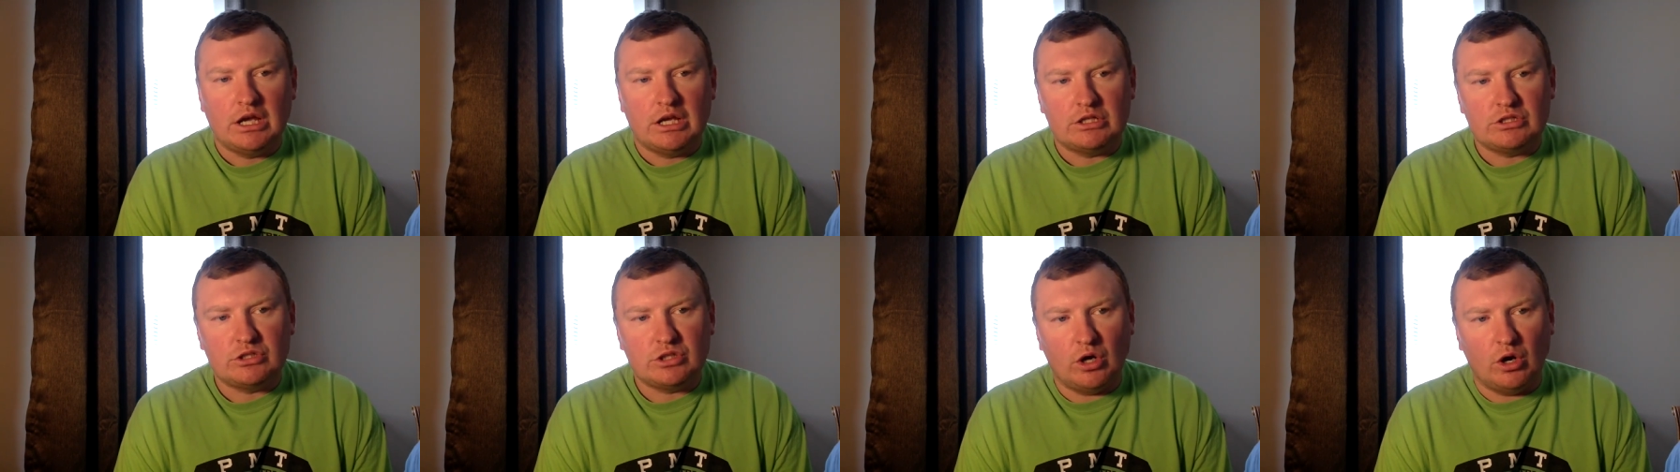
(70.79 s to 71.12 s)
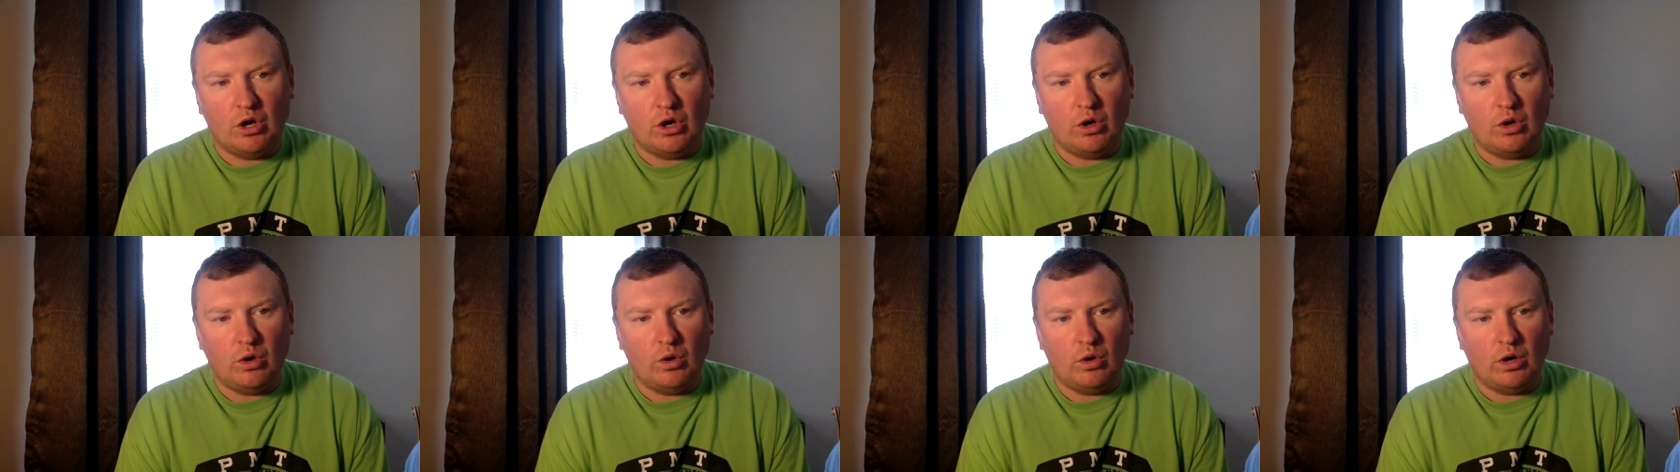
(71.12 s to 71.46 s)

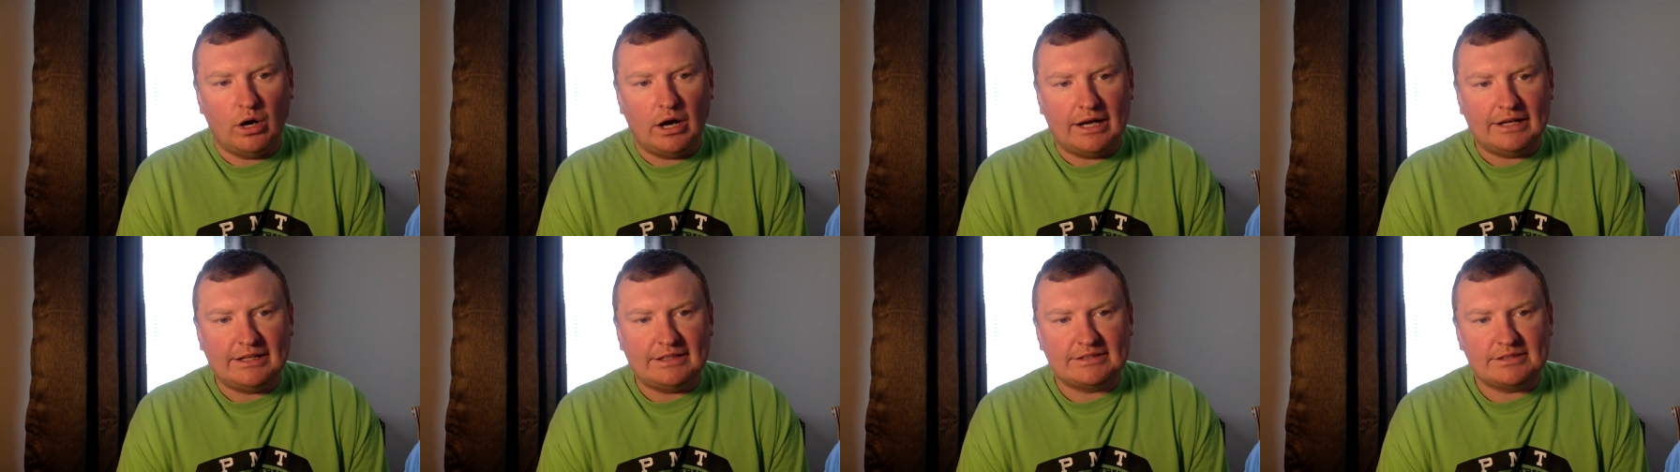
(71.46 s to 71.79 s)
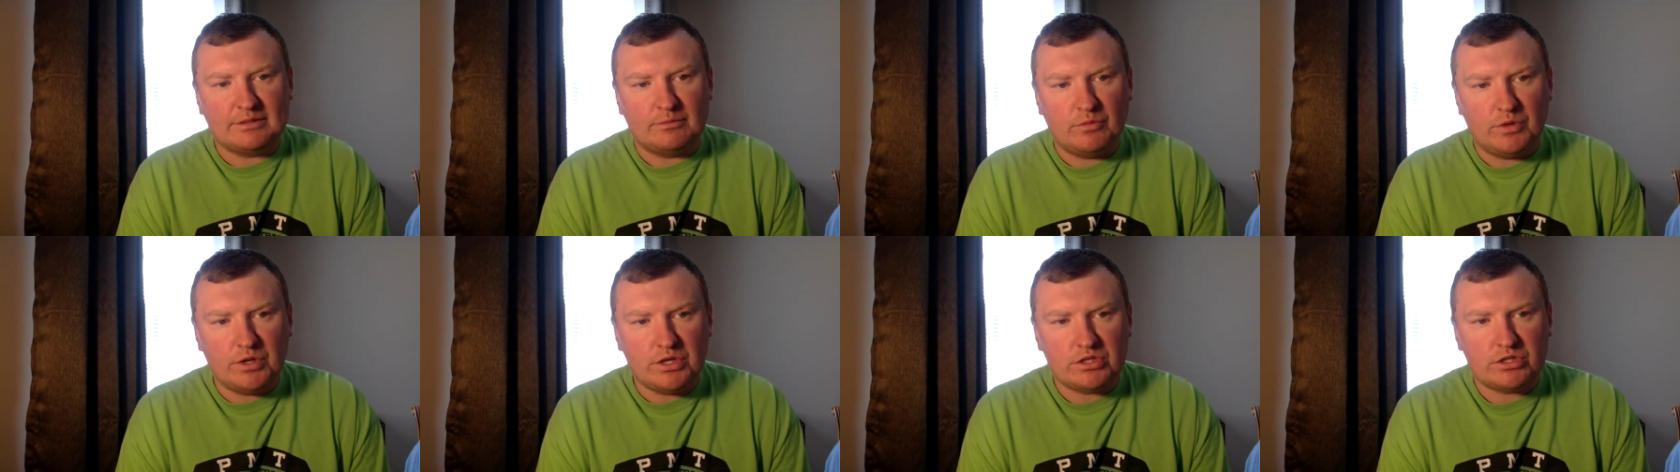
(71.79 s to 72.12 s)
So I did
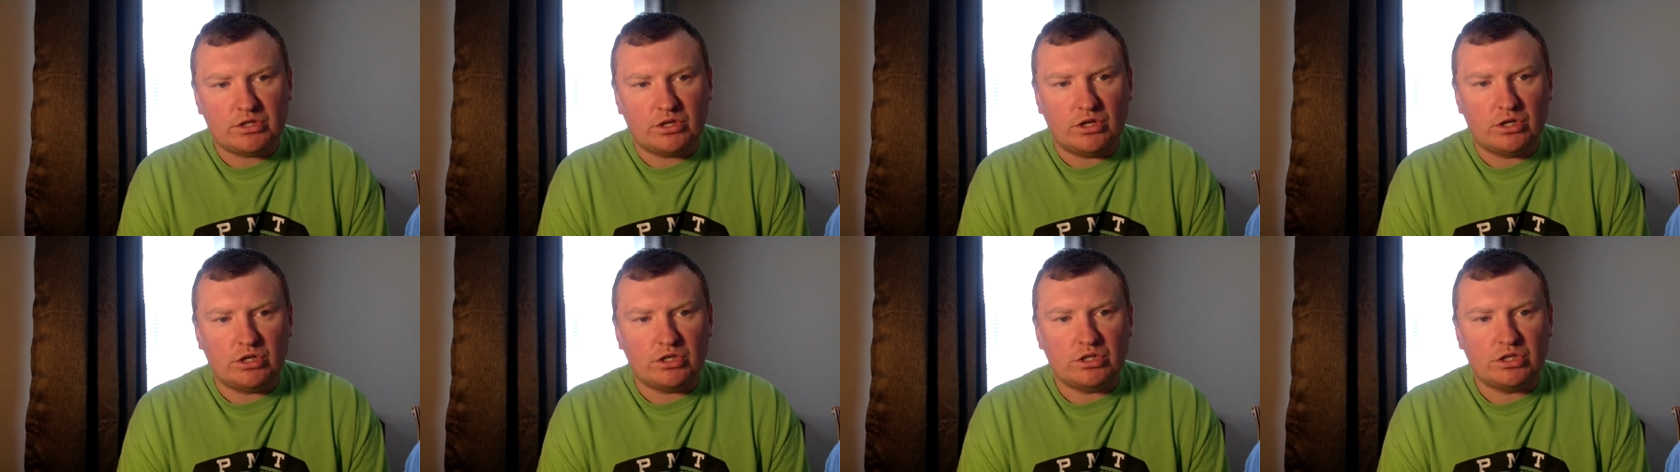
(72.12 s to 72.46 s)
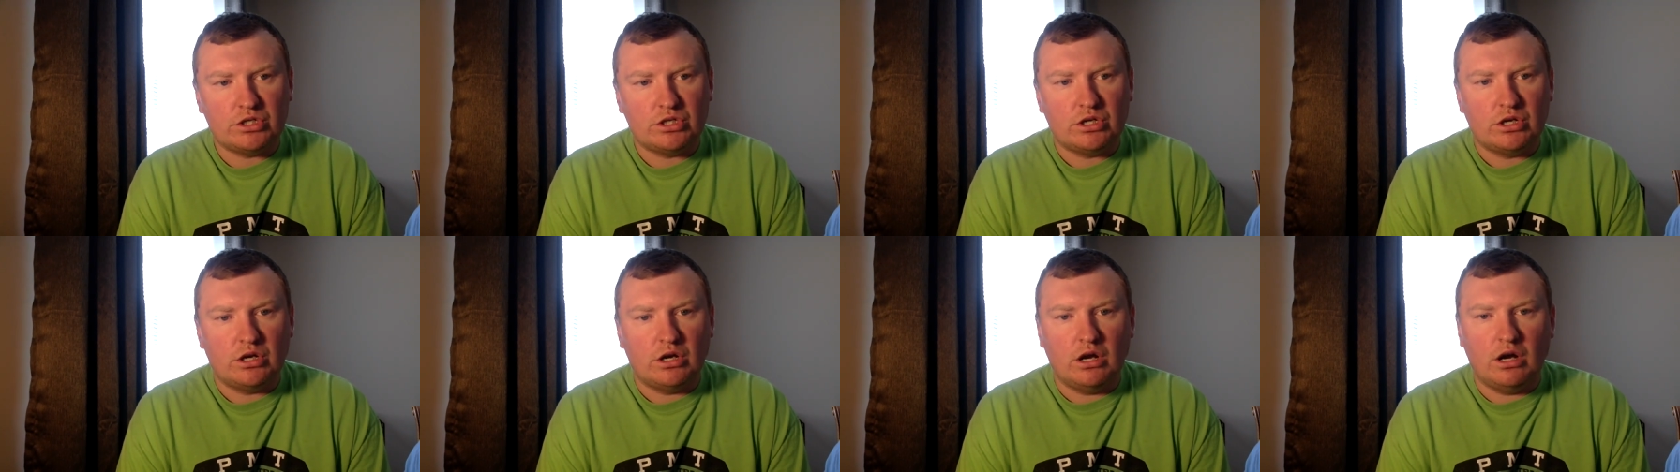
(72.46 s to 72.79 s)
some
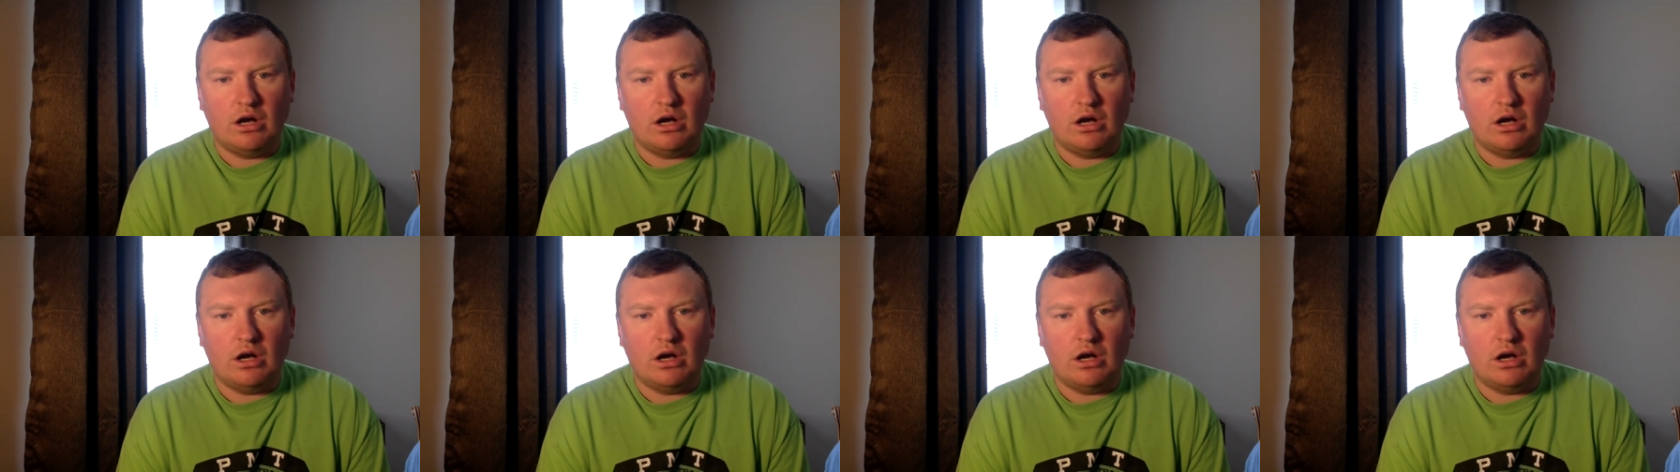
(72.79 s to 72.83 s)
research